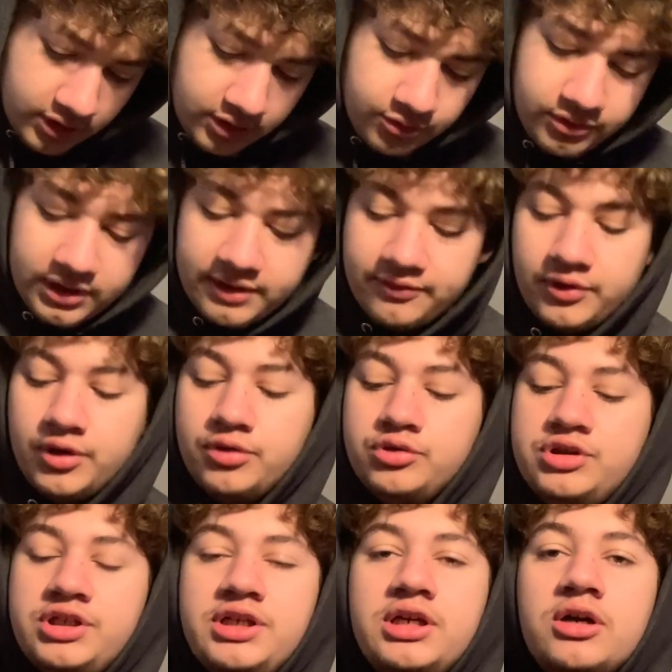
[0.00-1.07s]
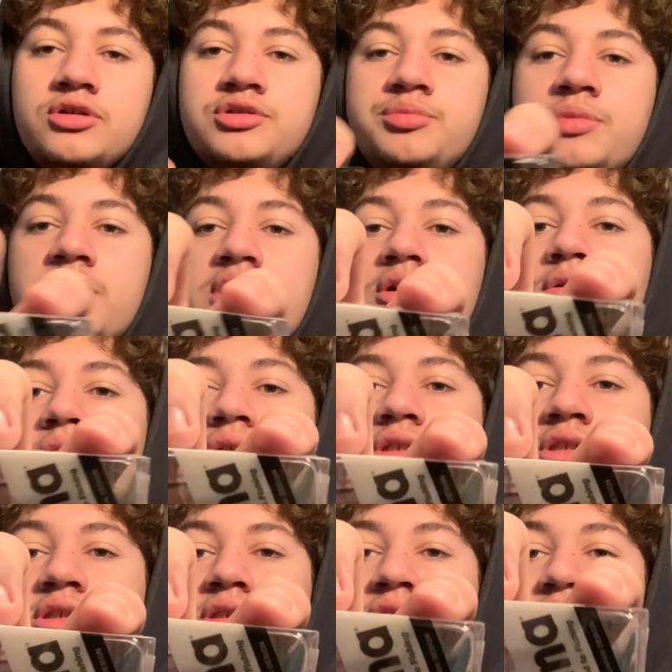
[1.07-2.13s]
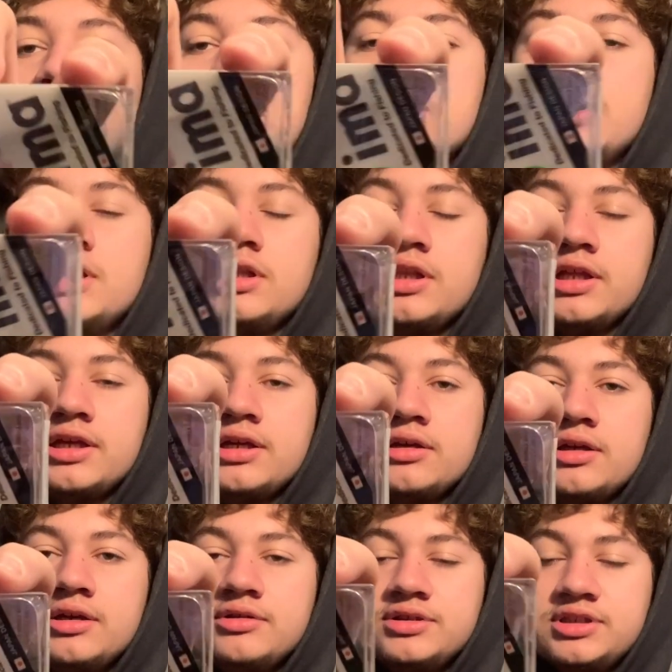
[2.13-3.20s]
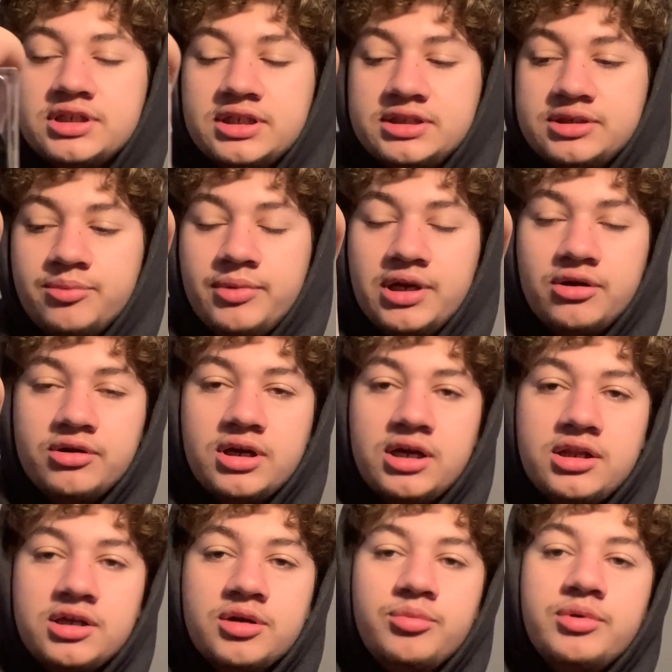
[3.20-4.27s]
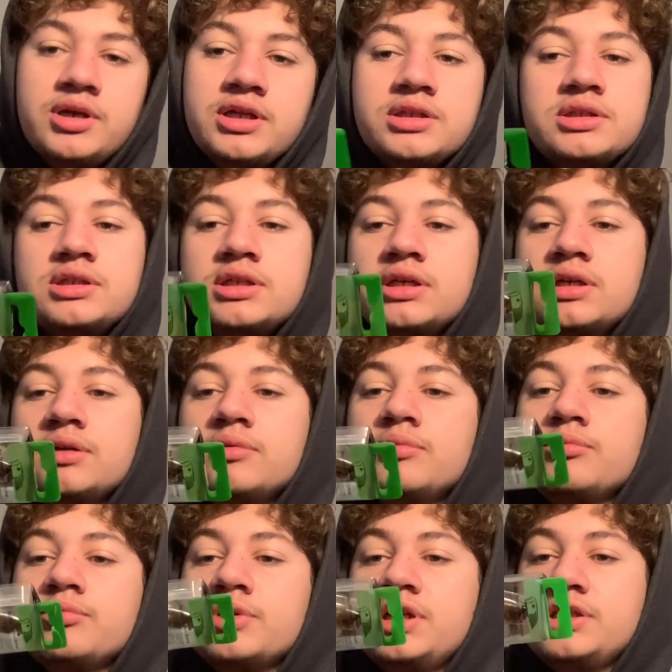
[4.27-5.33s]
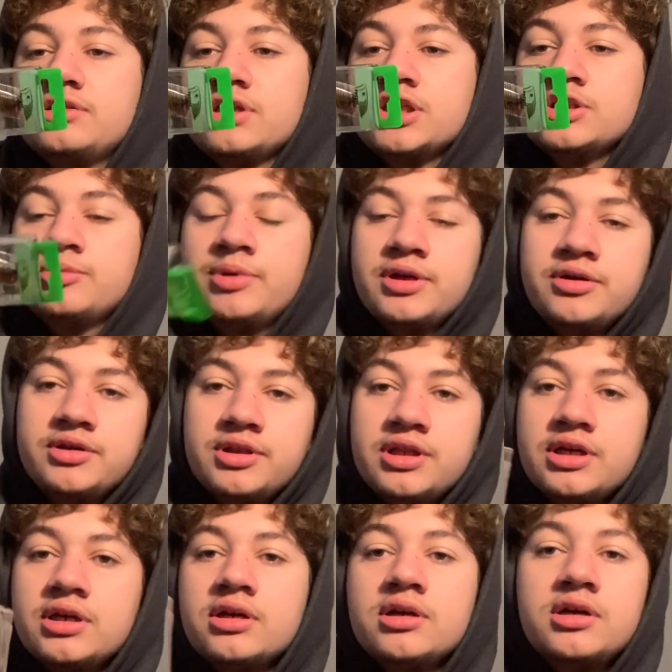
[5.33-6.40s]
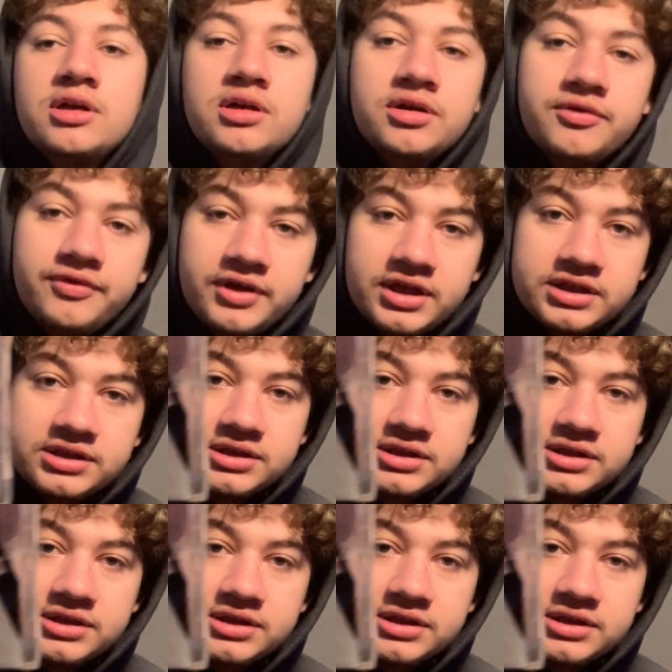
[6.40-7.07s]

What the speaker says: We have OG Ghost Minnow, which is like, it's a minnow color, but it's pretty transparent there, if you guys can